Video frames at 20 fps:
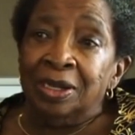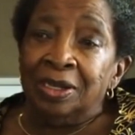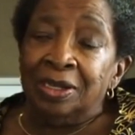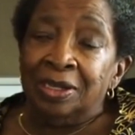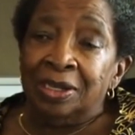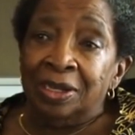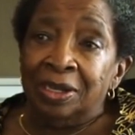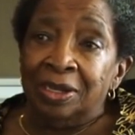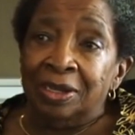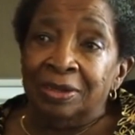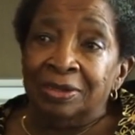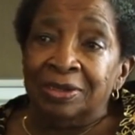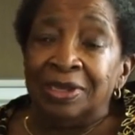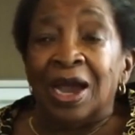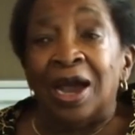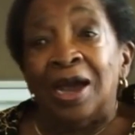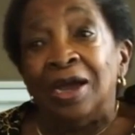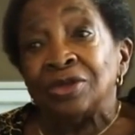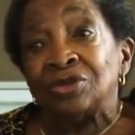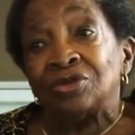the
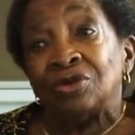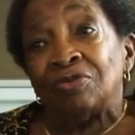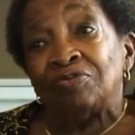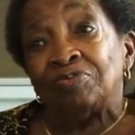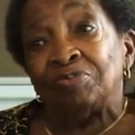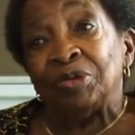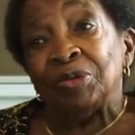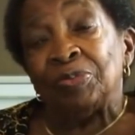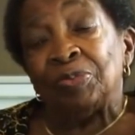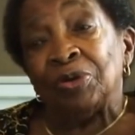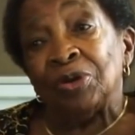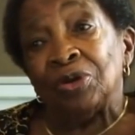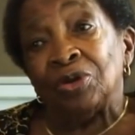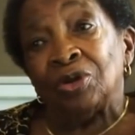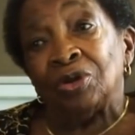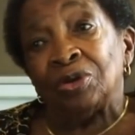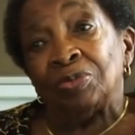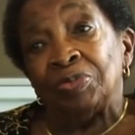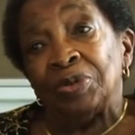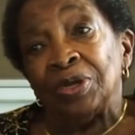eyes of people
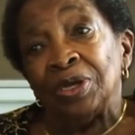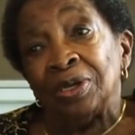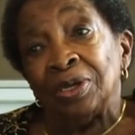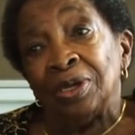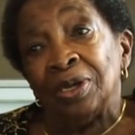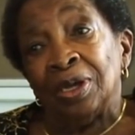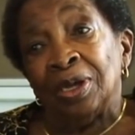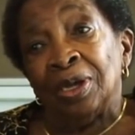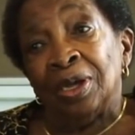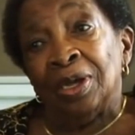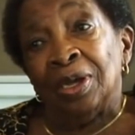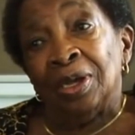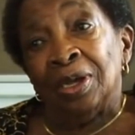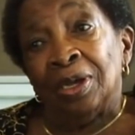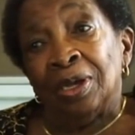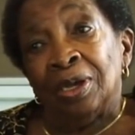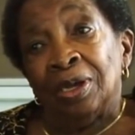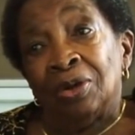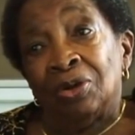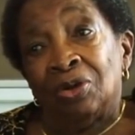not being
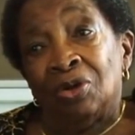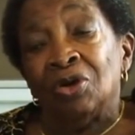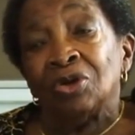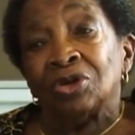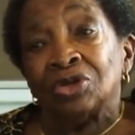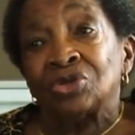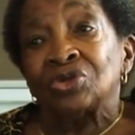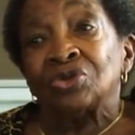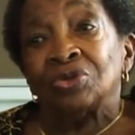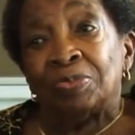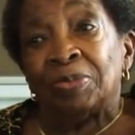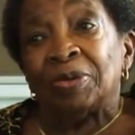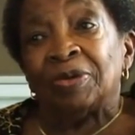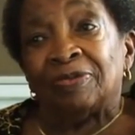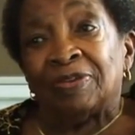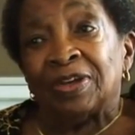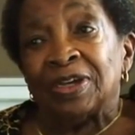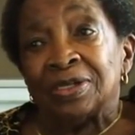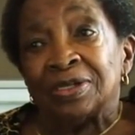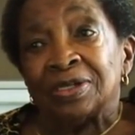called
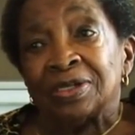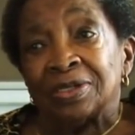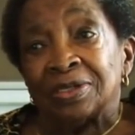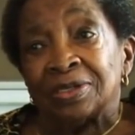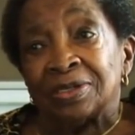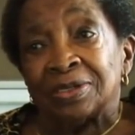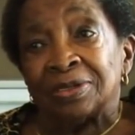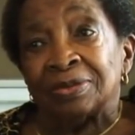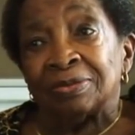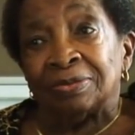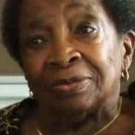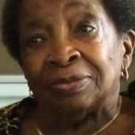supervisors.